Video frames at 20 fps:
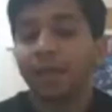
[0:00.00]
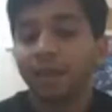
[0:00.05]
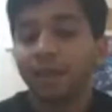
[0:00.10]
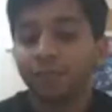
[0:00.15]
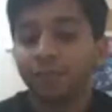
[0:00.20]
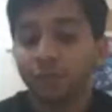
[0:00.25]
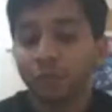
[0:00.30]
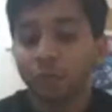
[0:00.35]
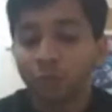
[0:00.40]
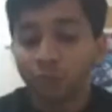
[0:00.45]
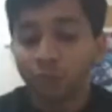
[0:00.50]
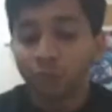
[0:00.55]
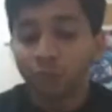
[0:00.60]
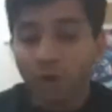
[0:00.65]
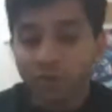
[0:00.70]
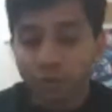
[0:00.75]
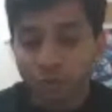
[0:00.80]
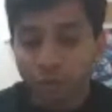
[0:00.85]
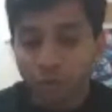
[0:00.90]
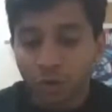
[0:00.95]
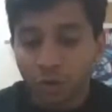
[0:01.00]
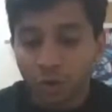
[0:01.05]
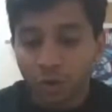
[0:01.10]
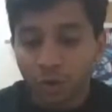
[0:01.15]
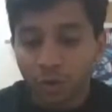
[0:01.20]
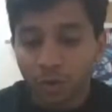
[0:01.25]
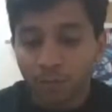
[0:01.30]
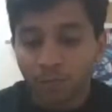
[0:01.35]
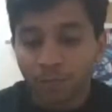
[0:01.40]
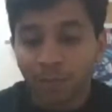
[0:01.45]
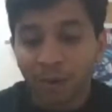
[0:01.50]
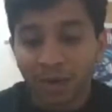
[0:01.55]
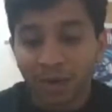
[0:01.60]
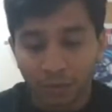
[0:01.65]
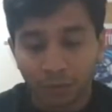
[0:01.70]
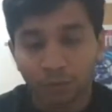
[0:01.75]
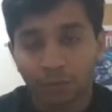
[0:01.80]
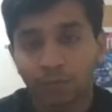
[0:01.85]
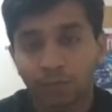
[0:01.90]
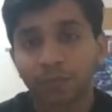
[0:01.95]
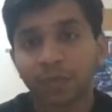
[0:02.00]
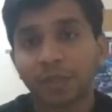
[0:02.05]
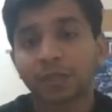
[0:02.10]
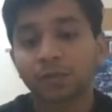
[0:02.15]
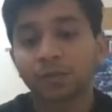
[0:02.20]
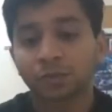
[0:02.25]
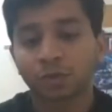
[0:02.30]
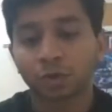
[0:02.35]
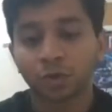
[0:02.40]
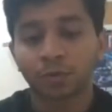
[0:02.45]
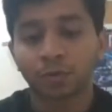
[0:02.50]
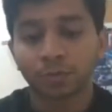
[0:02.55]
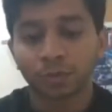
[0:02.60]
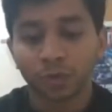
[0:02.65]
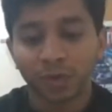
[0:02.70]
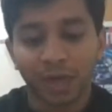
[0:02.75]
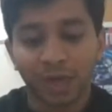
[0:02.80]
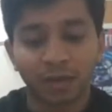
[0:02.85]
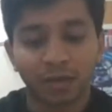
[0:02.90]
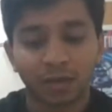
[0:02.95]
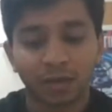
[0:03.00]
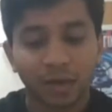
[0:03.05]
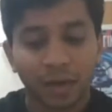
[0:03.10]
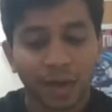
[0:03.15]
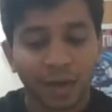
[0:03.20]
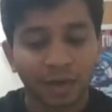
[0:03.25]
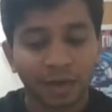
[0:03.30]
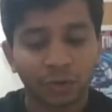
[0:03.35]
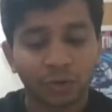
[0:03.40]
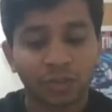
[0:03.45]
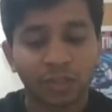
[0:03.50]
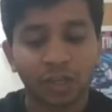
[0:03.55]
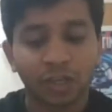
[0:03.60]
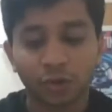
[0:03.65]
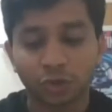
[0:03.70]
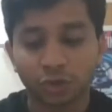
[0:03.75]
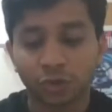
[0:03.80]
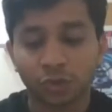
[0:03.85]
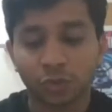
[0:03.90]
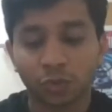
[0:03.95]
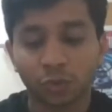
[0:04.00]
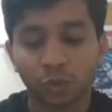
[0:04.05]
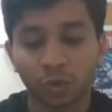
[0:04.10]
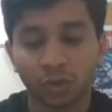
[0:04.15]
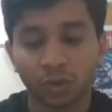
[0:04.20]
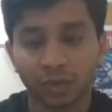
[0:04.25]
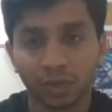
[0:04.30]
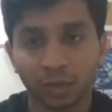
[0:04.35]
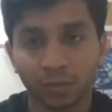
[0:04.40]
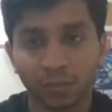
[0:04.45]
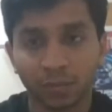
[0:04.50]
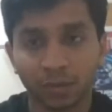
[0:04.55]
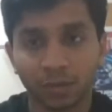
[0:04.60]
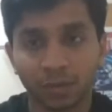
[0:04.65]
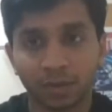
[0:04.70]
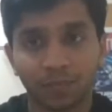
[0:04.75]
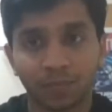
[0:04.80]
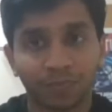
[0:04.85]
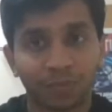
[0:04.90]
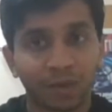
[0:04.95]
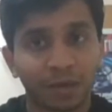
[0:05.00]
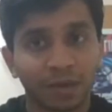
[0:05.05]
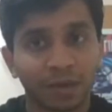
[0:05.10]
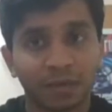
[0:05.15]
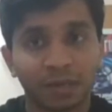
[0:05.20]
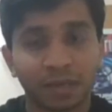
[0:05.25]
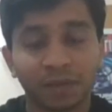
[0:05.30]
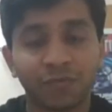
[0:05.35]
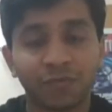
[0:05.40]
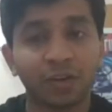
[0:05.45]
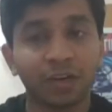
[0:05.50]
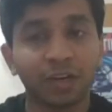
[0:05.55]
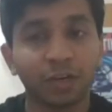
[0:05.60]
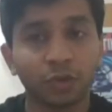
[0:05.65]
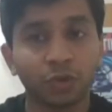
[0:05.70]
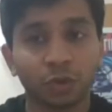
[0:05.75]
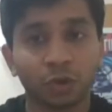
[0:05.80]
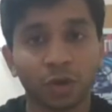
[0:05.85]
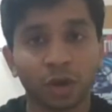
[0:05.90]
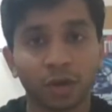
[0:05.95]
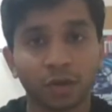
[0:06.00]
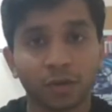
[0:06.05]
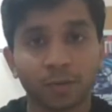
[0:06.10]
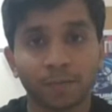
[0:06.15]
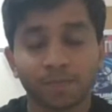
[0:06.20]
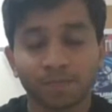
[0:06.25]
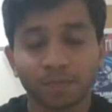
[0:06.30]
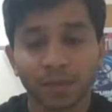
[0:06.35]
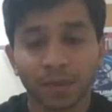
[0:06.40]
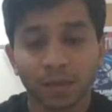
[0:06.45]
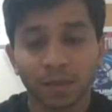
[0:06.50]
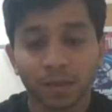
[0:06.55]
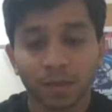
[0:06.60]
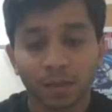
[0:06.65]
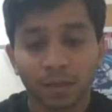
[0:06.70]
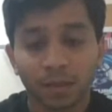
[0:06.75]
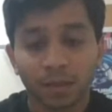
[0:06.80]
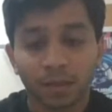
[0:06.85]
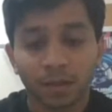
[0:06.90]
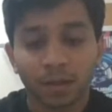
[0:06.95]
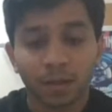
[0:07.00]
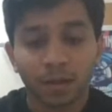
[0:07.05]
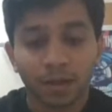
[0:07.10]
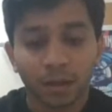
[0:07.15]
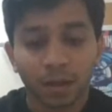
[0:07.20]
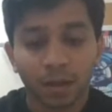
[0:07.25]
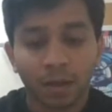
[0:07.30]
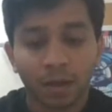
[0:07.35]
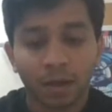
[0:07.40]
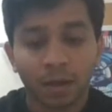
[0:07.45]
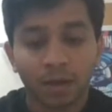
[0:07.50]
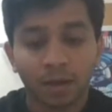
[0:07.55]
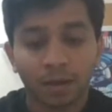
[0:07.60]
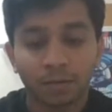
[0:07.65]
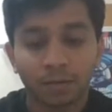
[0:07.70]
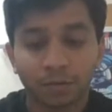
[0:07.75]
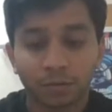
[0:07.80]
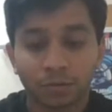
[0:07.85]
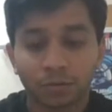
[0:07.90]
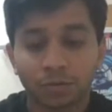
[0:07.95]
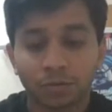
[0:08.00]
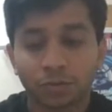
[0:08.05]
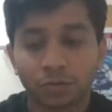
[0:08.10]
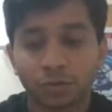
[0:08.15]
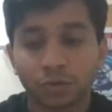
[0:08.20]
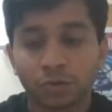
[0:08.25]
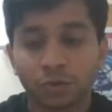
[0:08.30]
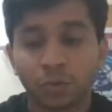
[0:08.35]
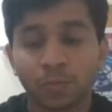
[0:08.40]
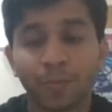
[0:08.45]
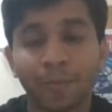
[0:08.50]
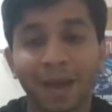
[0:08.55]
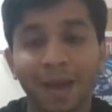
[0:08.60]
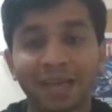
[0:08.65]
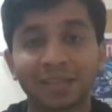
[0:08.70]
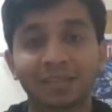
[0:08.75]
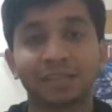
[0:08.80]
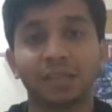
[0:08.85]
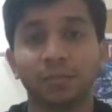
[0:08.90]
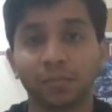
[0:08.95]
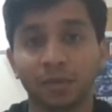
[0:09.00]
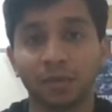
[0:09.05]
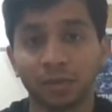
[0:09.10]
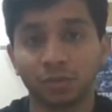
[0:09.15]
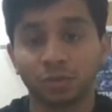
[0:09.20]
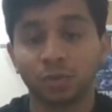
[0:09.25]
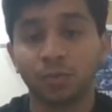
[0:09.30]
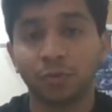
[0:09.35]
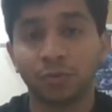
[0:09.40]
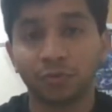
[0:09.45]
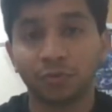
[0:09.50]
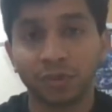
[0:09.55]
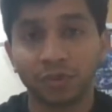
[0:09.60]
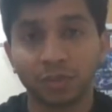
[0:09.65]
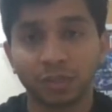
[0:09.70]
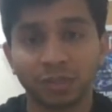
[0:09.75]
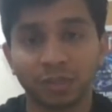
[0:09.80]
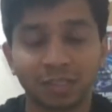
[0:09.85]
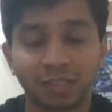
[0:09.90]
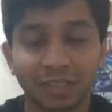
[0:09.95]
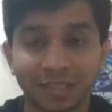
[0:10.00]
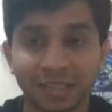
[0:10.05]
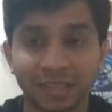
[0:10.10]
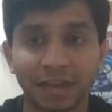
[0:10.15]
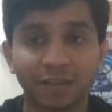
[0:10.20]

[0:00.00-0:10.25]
If you want to know, but so so yeah, I don't think you should cold email. Definitely do not uh, do mass emails to professors.